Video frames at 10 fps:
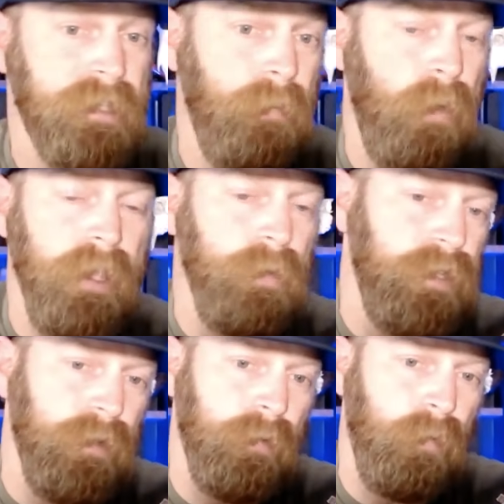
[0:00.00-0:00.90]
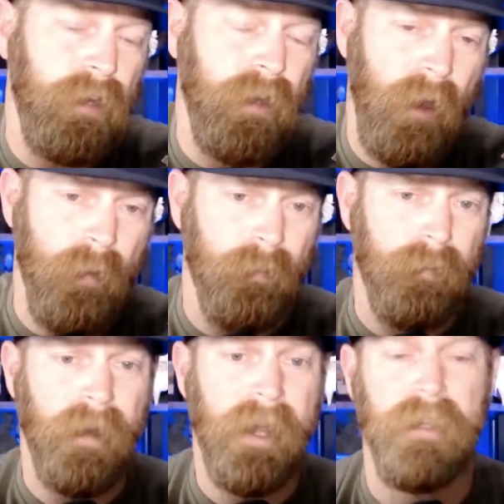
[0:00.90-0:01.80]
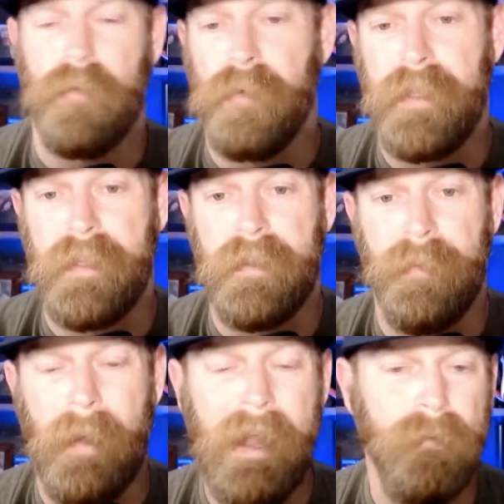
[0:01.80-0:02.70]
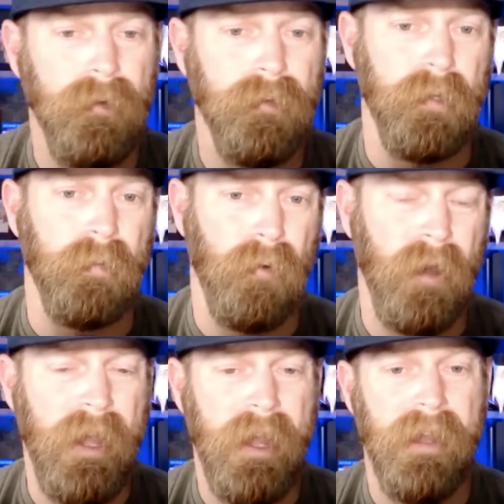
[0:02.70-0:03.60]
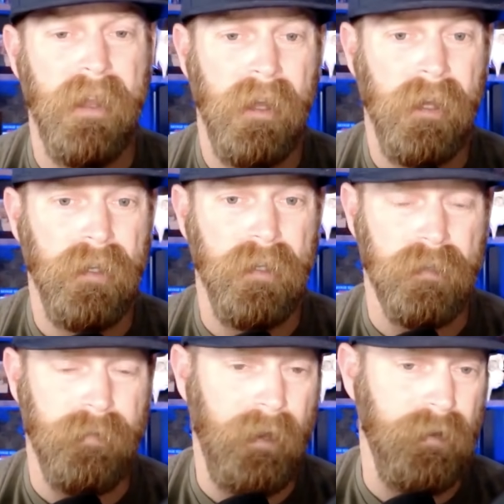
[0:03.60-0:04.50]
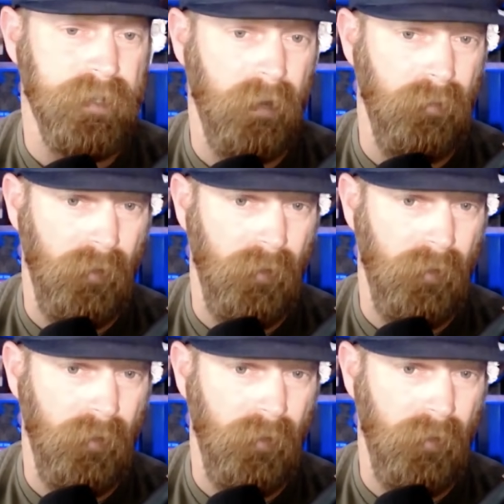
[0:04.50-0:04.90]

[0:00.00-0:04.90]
way you would do it when you're at home, right? You read the Bible, you pray, you surround yourself with other